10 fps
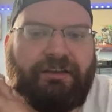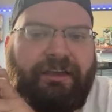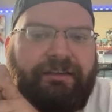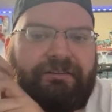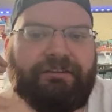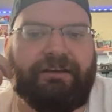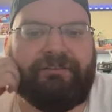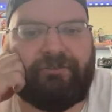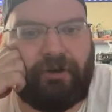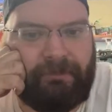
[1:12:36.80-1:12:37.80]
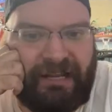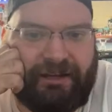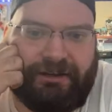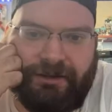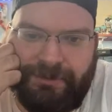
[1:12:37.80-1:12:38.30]
Ethernet from an
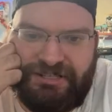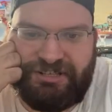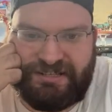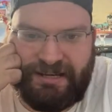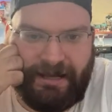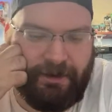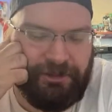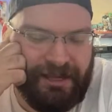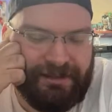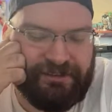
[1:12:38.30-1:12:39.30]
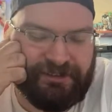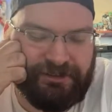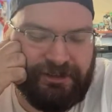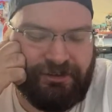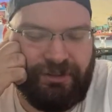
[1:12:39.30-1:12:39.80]
area with just an outlet, so
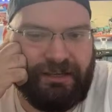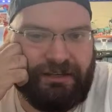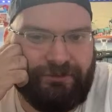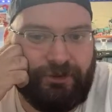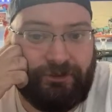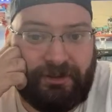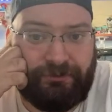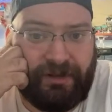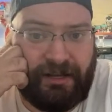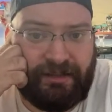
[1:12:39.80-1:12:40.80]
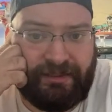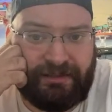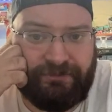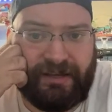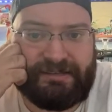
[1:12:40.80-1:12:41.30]
you're thinking of using the
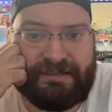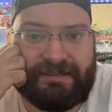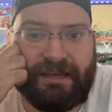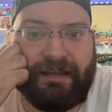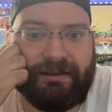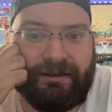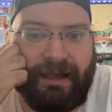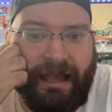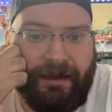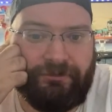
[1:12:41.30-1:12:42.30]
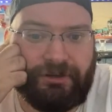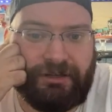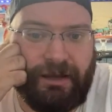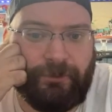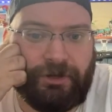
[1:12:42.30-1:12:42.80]
devices that have your
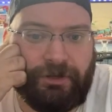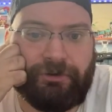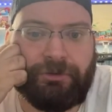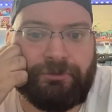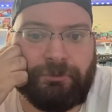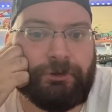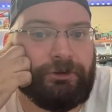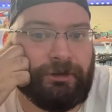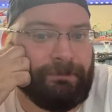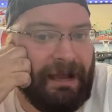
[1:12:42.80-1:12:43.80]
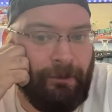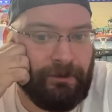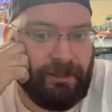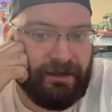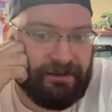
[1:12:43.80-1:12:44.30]
network go through your power
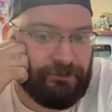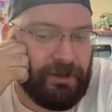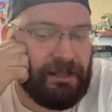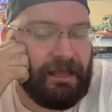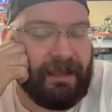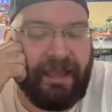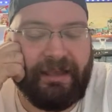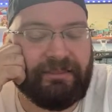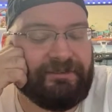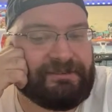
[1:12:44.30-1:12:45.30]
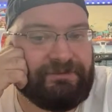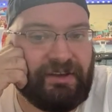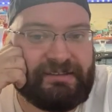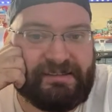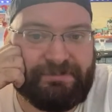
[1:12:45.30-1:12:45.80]
line as well. I hate those
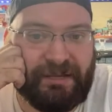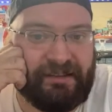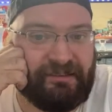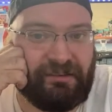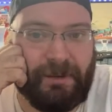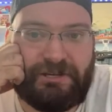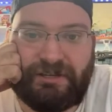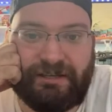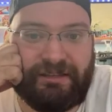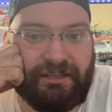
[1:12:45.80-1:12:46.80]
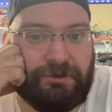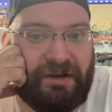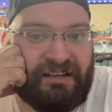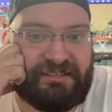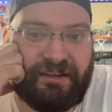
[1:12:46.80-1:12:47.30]
devices because, especially in the
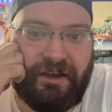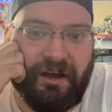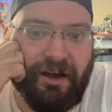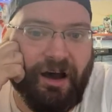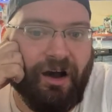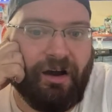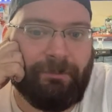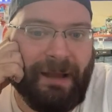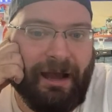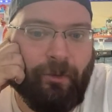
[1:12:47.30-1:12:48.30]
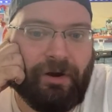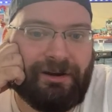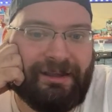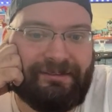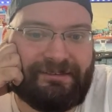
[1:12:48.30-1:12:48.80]
US, our
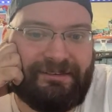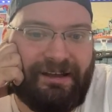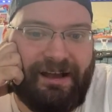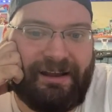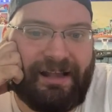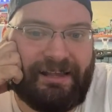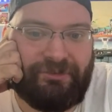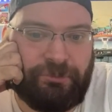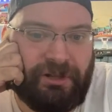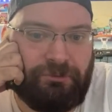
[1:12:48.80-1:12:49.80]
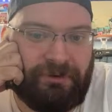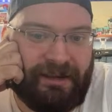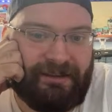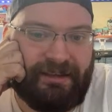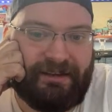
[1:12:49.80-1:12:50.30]
power is not as well
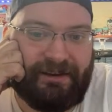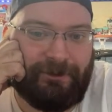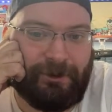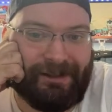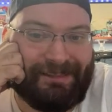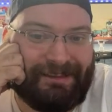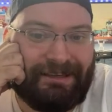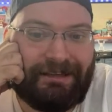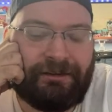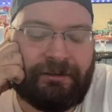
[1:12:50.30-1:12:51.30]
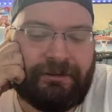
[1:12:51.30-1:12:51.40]
regulated or clean,